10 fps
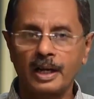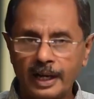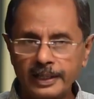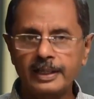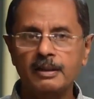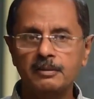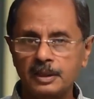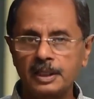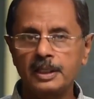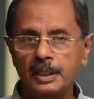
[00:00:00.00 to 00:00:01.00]

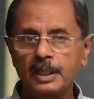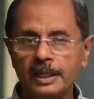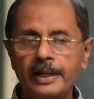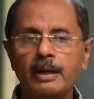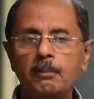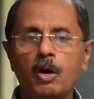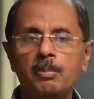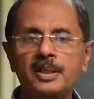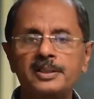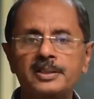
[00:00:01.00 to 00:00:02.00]
the young
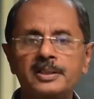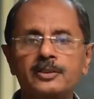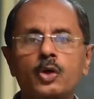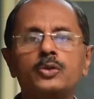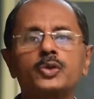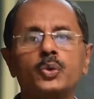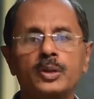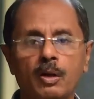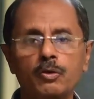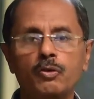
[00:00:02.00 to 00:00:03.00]
population is also
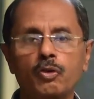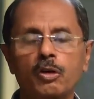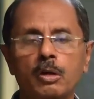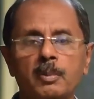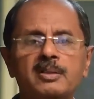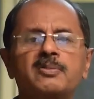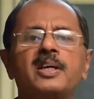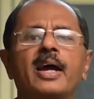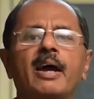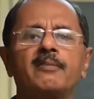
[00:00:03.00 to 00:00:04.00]
doubtful, because
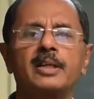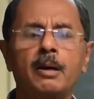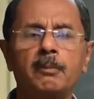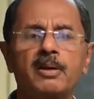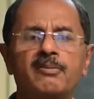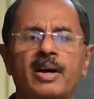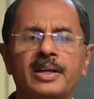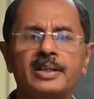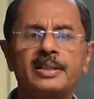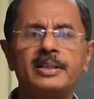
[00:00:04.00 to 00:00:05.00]
we have a number of
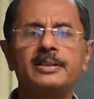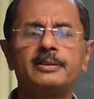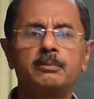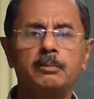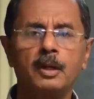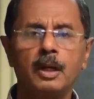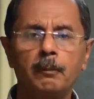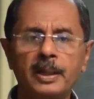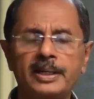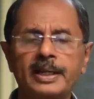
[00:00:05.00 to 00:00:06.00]
IITs,
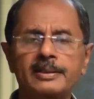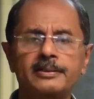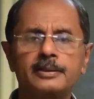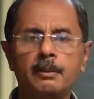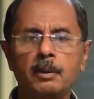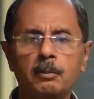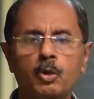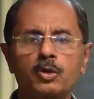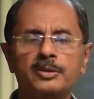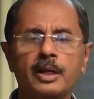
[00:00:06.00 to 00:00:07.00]
BTechs,
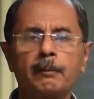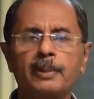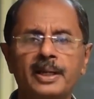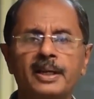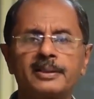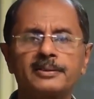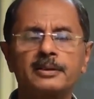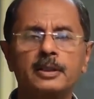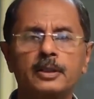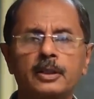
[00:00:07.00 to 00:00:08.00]
diplomas, MBAs,
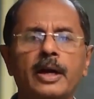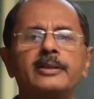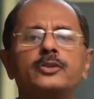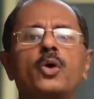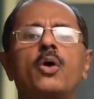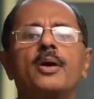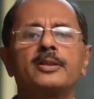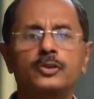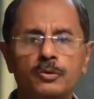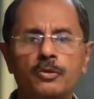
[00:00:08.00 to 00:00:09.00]
and so on
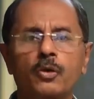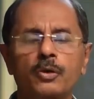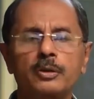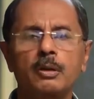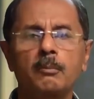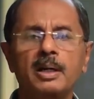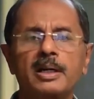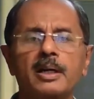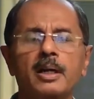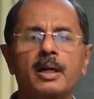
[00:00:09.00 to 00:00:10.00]
and so forth.
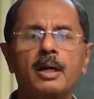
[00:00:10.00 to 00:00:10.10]
But